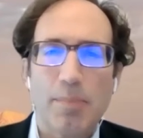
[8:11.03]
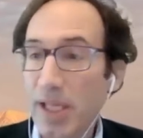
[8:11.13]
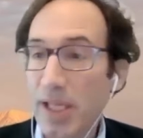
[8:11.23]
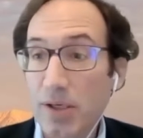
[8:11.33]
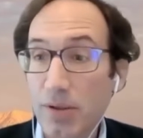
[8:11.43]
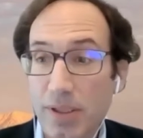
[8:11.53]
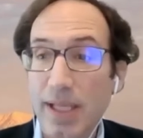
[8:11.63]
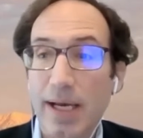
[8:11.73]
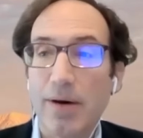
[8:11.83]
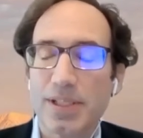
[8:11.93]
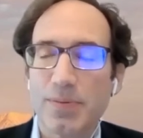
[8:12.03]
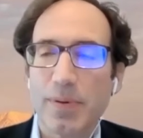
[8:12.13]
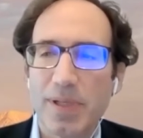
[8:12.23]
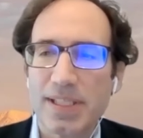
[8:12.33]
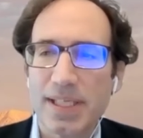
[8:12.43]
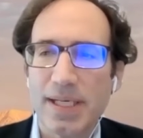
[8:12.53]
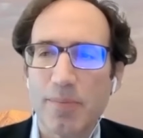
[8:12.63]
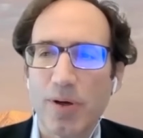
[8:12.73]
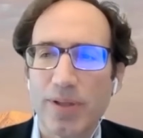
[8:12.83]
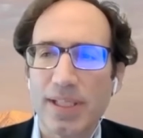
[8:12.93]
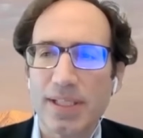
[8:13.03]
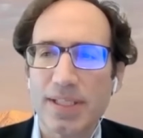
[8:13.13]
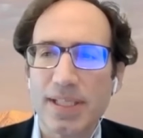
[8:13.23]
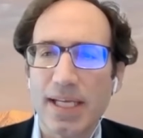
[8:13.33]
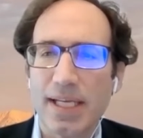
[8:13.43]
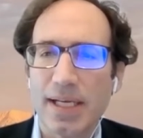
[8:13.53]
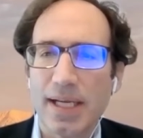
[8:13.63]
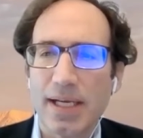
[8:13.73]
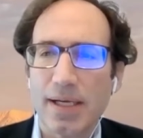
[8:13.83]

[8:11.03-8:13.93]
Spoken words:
political clout, as we've been seeing both at the state and